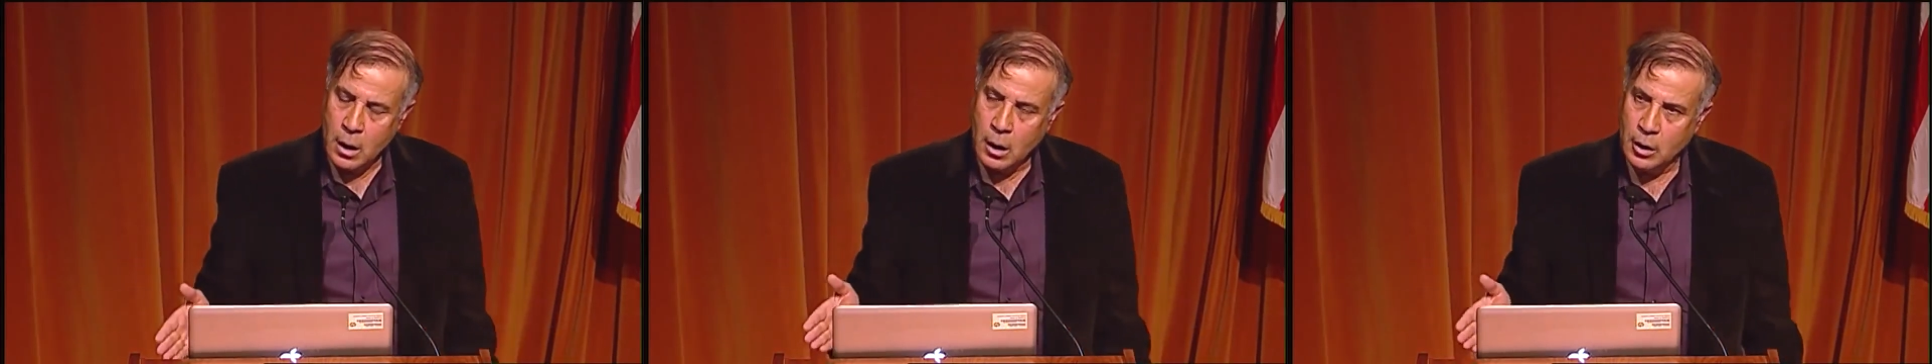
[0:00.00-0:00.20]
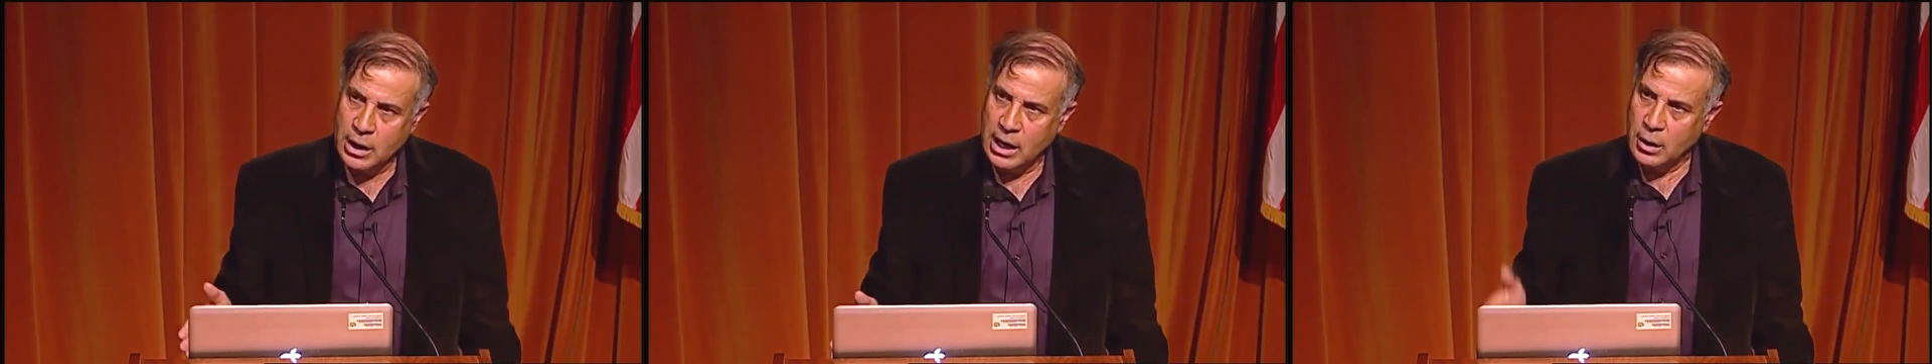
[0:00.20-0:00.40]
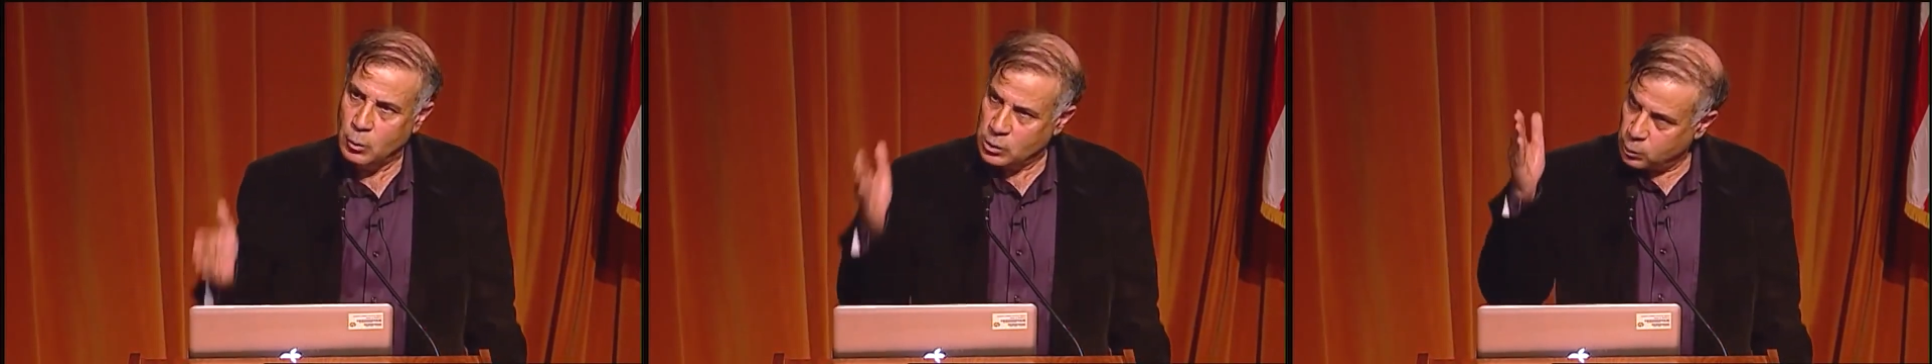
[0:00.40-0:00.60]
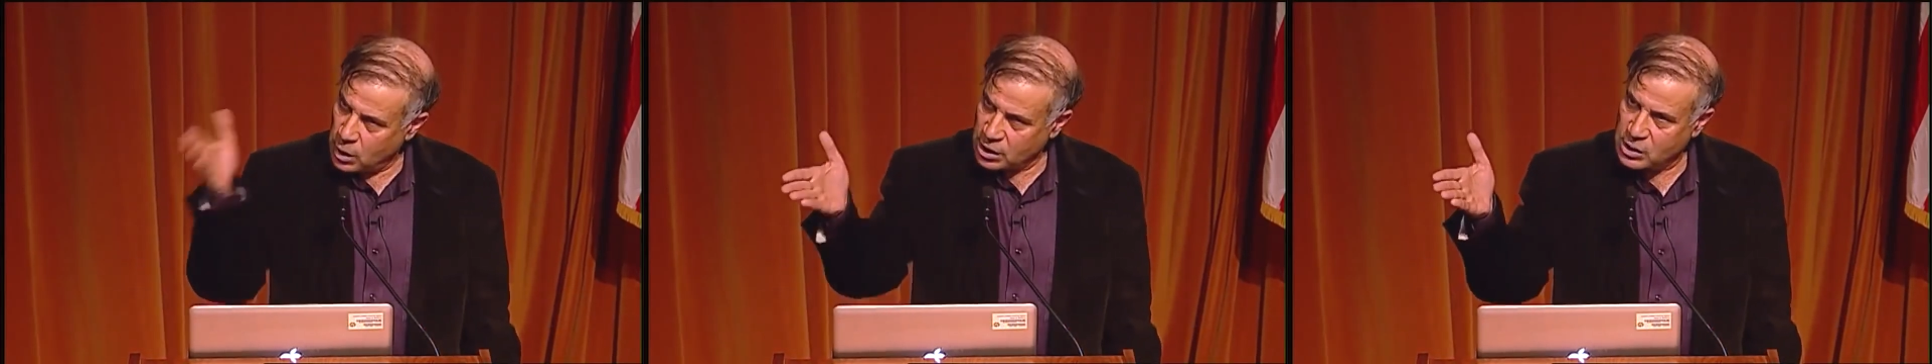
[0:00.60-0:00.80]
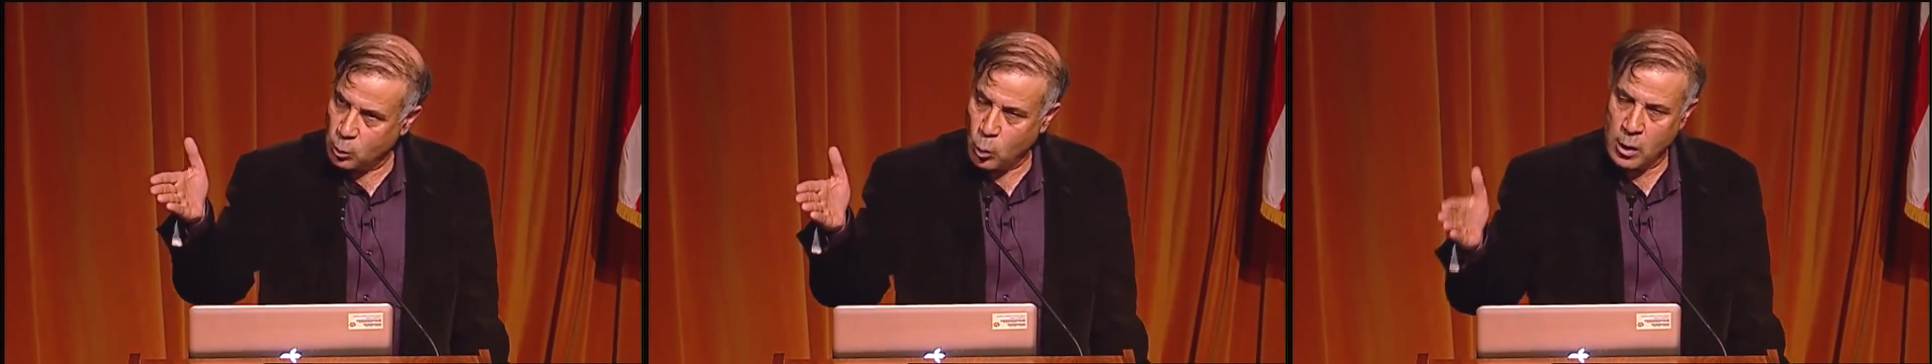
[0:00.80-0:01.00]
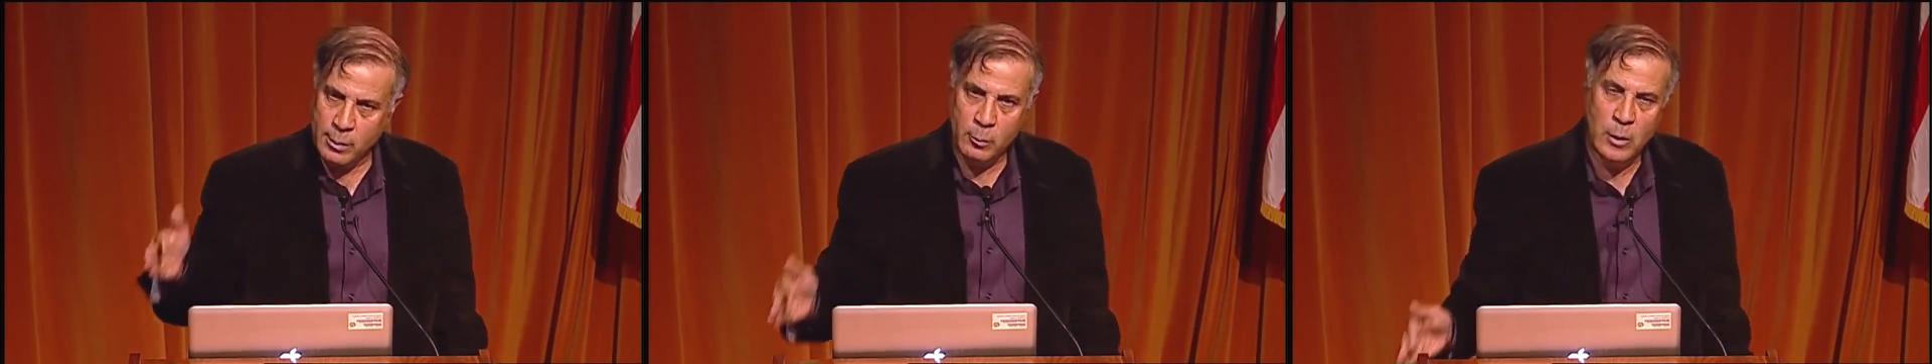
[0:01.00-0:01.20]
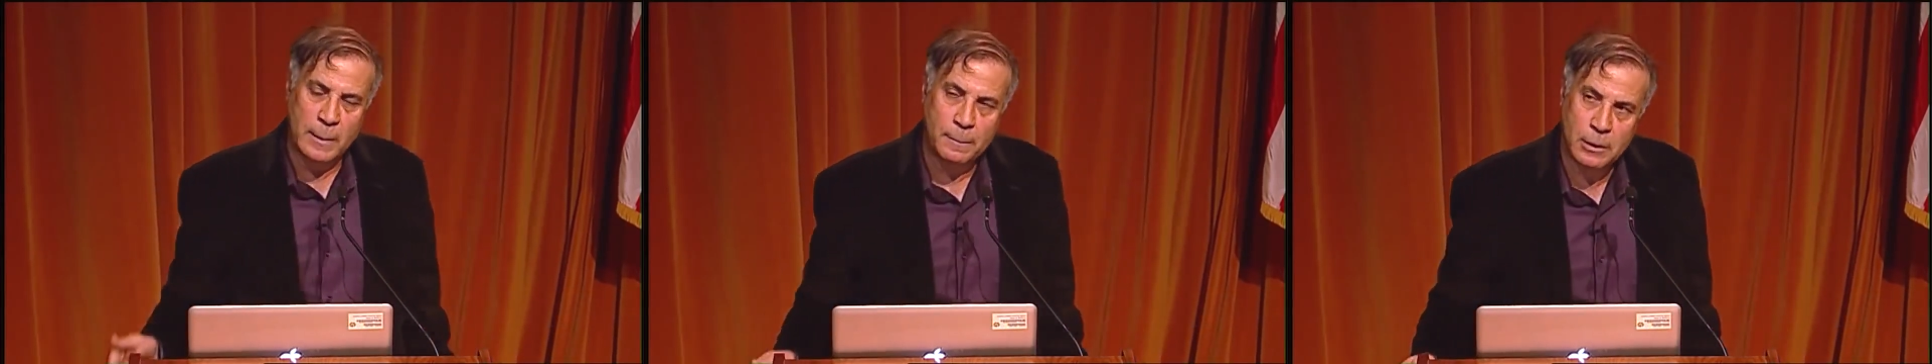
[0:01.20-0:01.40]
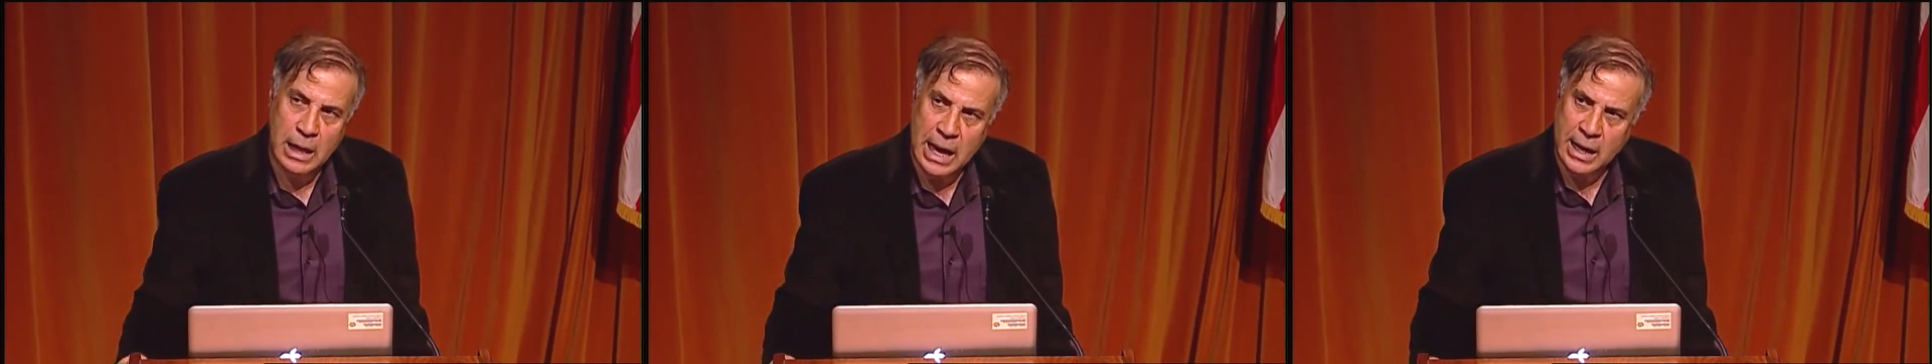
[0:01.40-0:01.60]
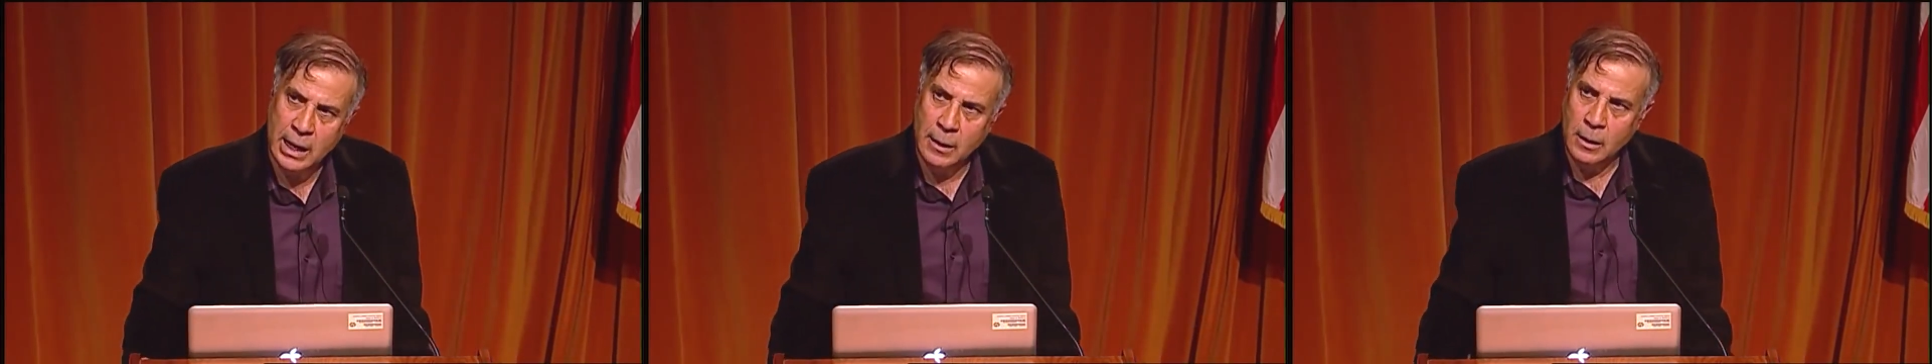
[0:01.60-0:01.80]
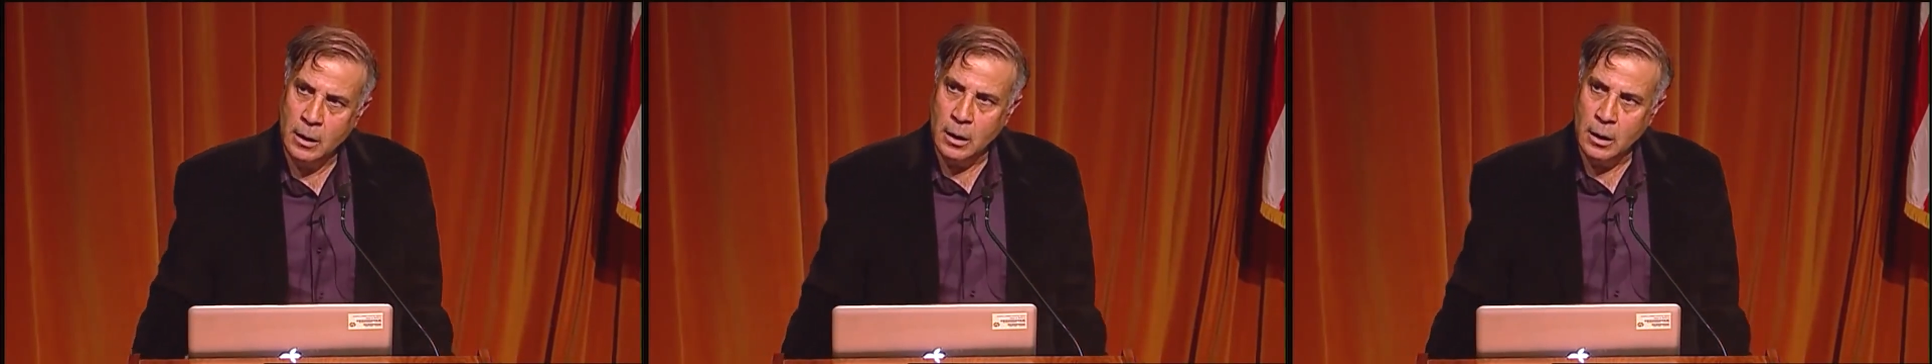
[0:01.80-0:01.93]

okay, was once a warm and wet planet.